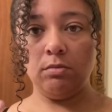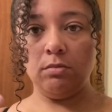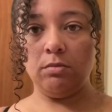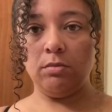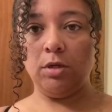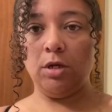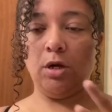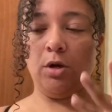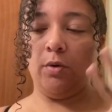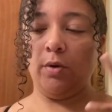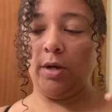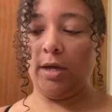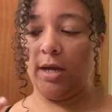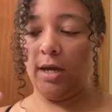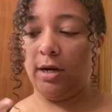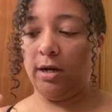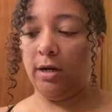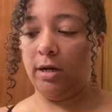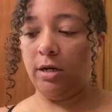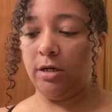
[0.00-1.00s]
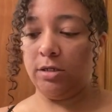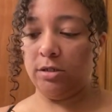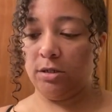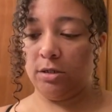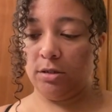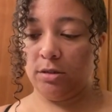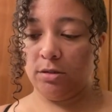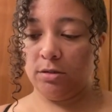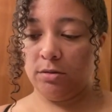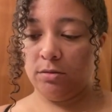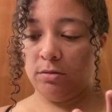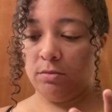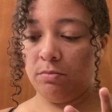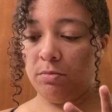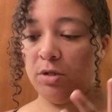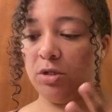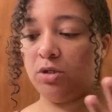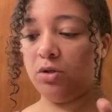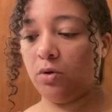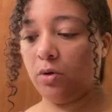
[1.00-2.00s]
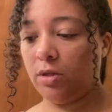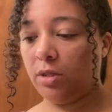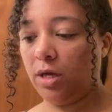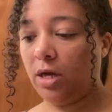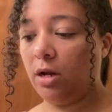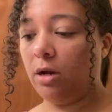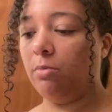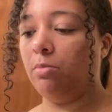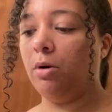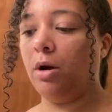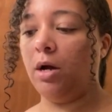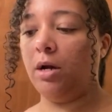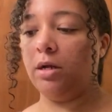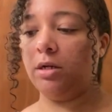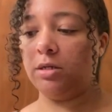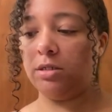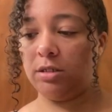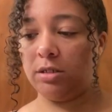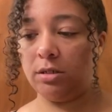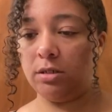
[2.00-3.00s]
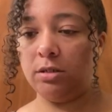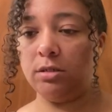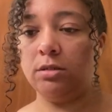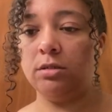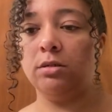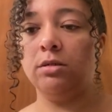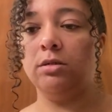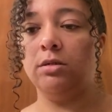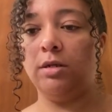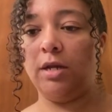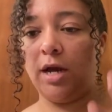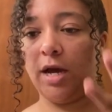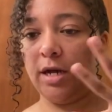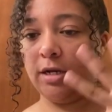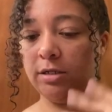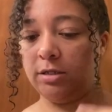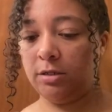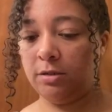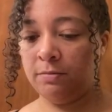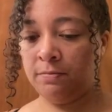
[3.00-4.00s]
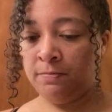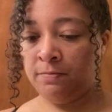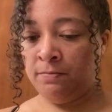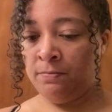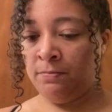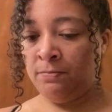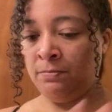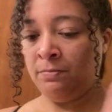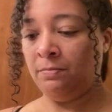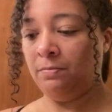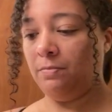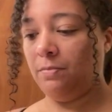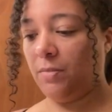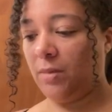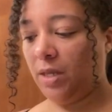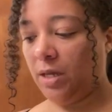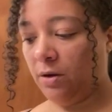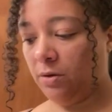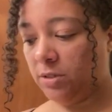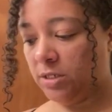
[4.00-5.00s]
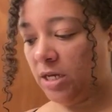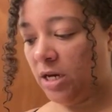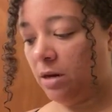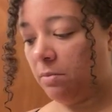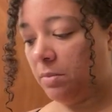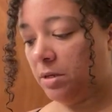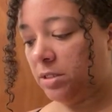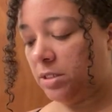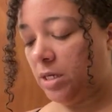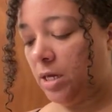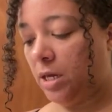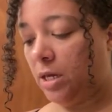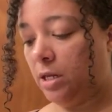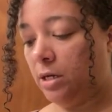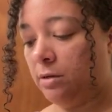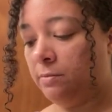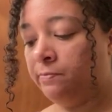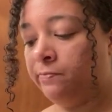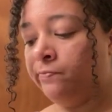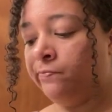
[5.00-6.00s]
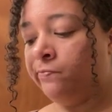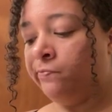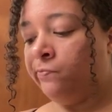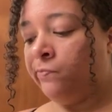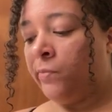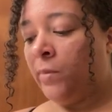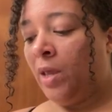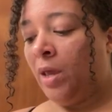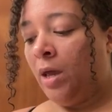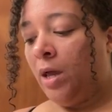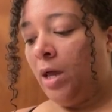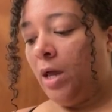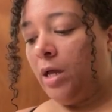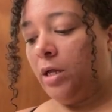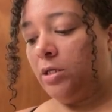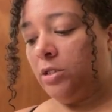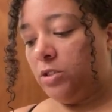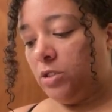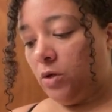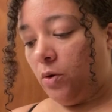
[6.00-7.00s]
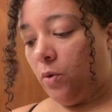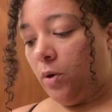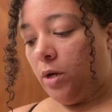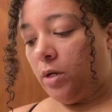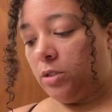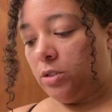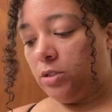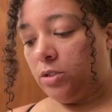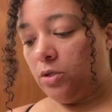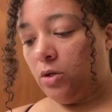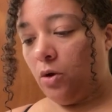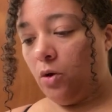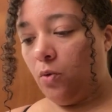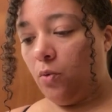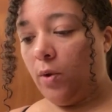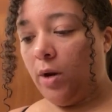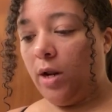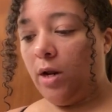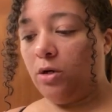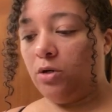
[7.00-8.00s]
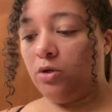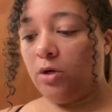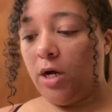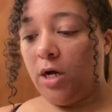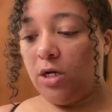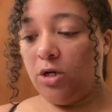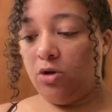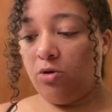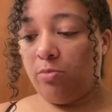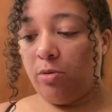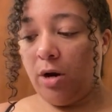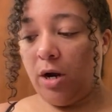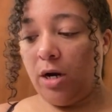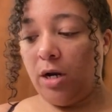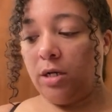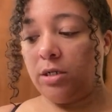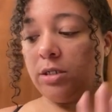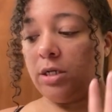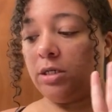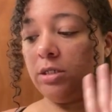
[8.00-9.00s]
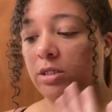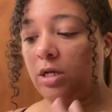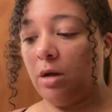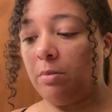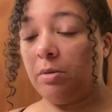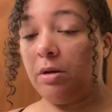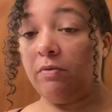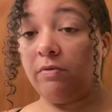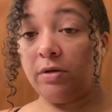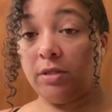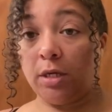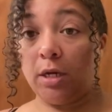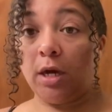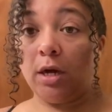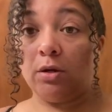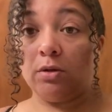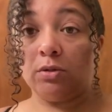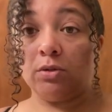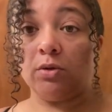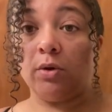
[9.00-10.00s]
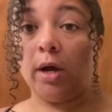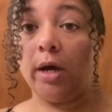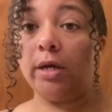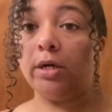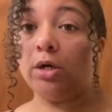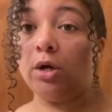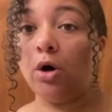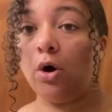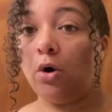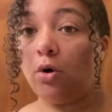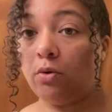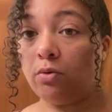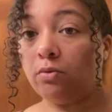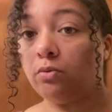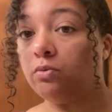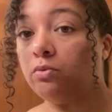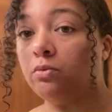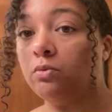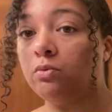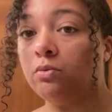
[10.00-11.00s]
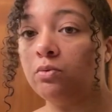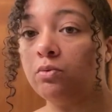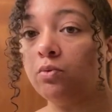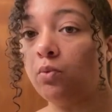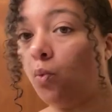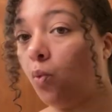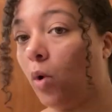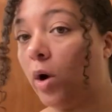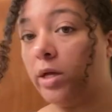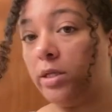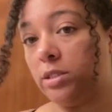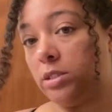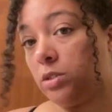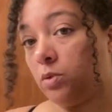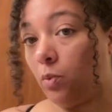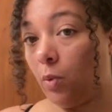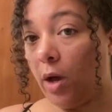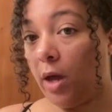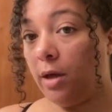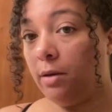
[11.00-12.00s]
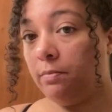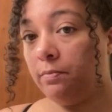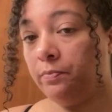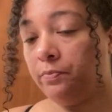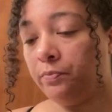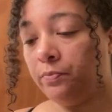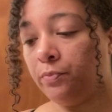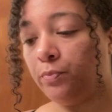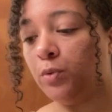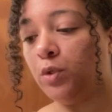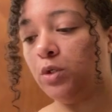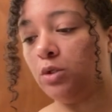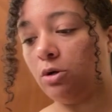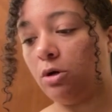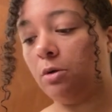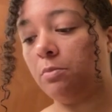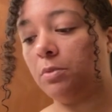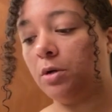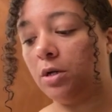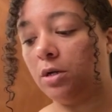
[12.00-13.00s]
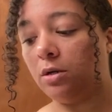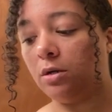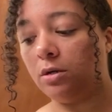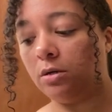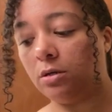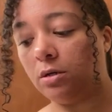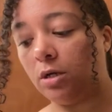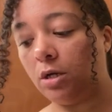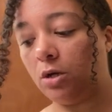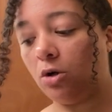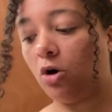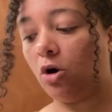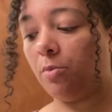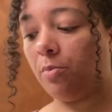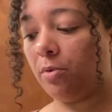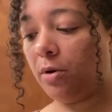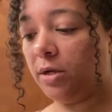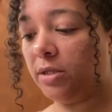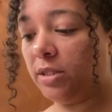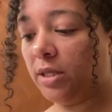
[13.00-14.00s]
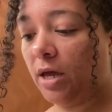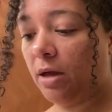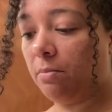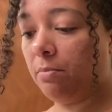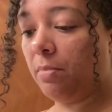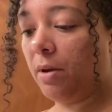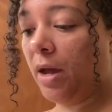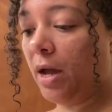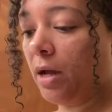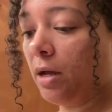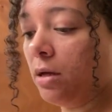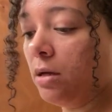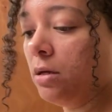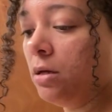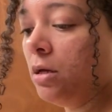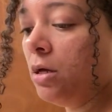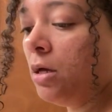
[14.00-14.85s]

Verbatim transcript: you know, again, I need to be sure that a product is not irritating my skin and so on. So when I try a new product, I stopped everything else so I know what's what. So I'm gonna incorporate that back